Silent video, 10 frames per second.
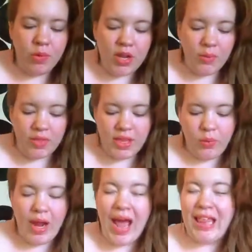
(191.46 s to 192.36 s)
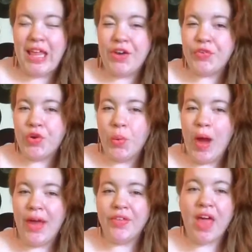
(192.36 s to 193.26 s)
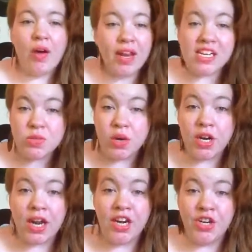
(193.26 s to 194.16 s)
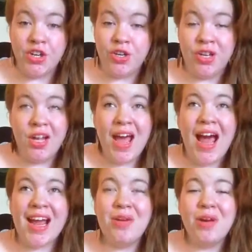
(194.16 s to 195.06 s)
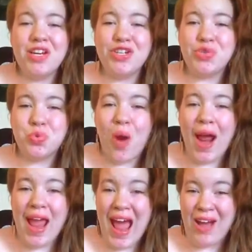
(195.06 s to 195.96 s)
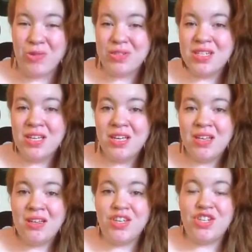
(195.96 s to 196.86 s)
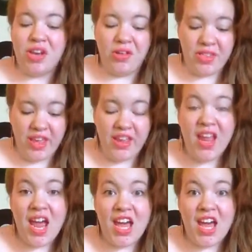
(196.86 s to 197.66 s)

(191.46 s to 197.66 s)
been working with liquid eyeliner for a while now and I just want to kind of, I kind of wanted to try out the gel thing.